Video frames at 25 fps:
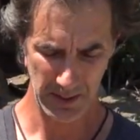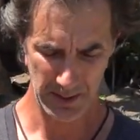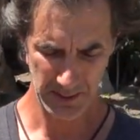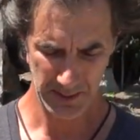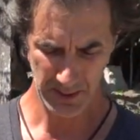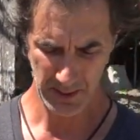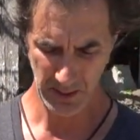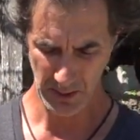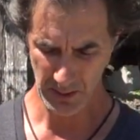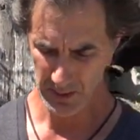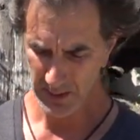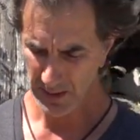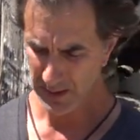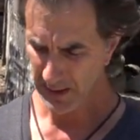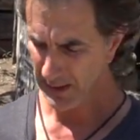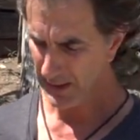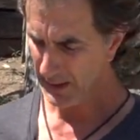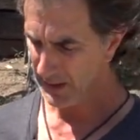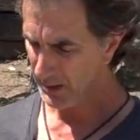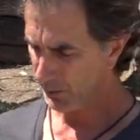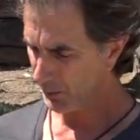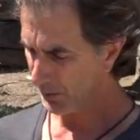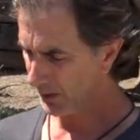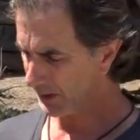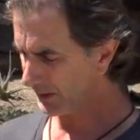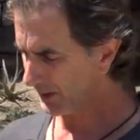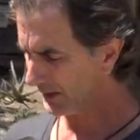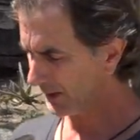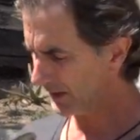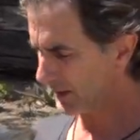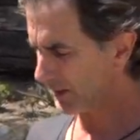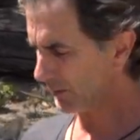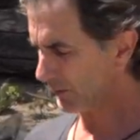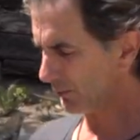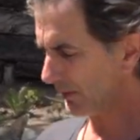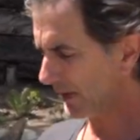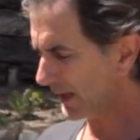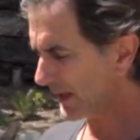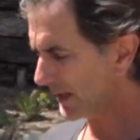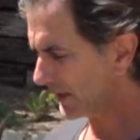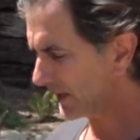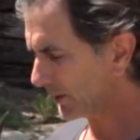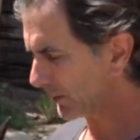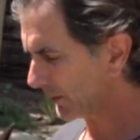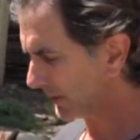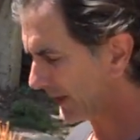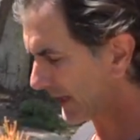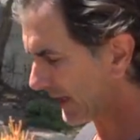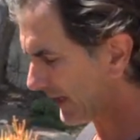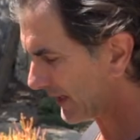So we cleaned his right
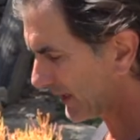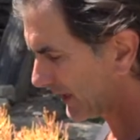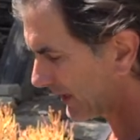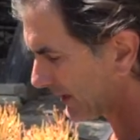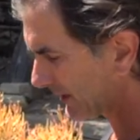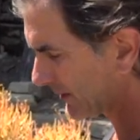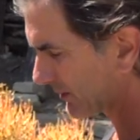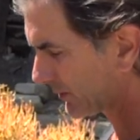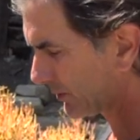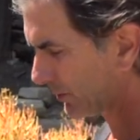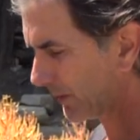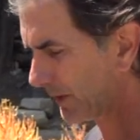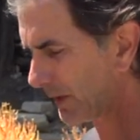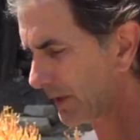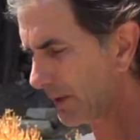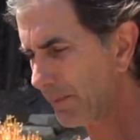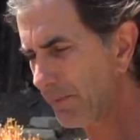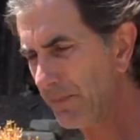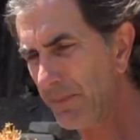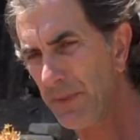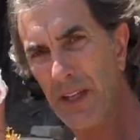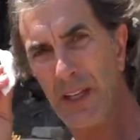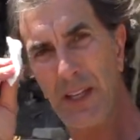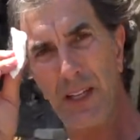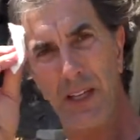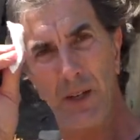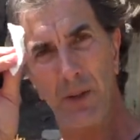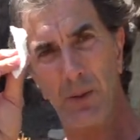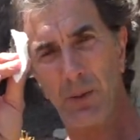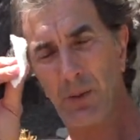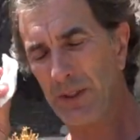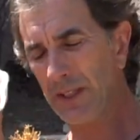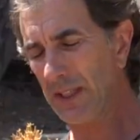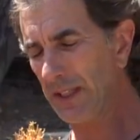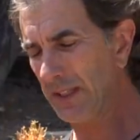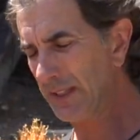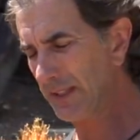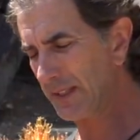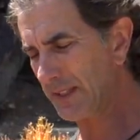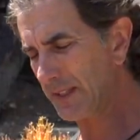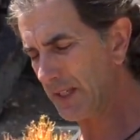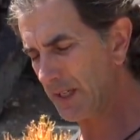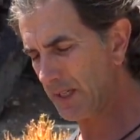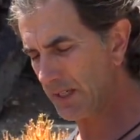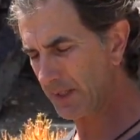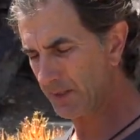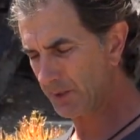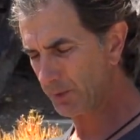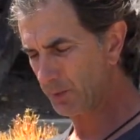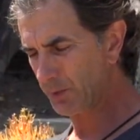ear with that cotton square We'll take this
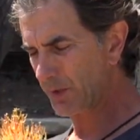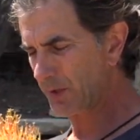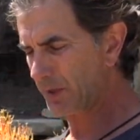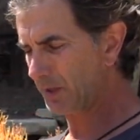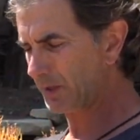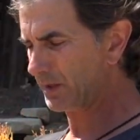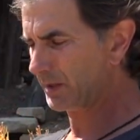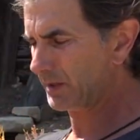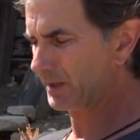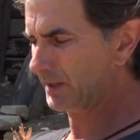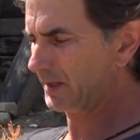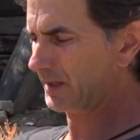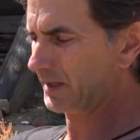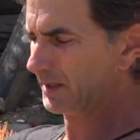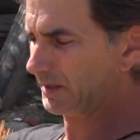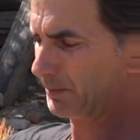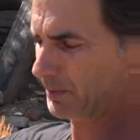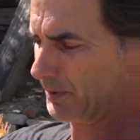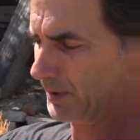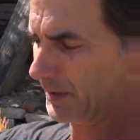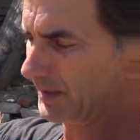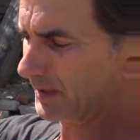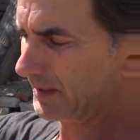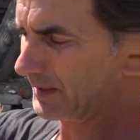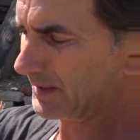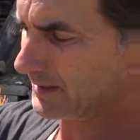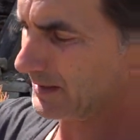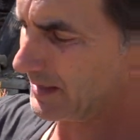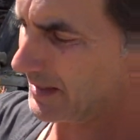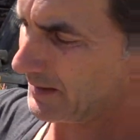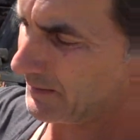cotton square and put it in his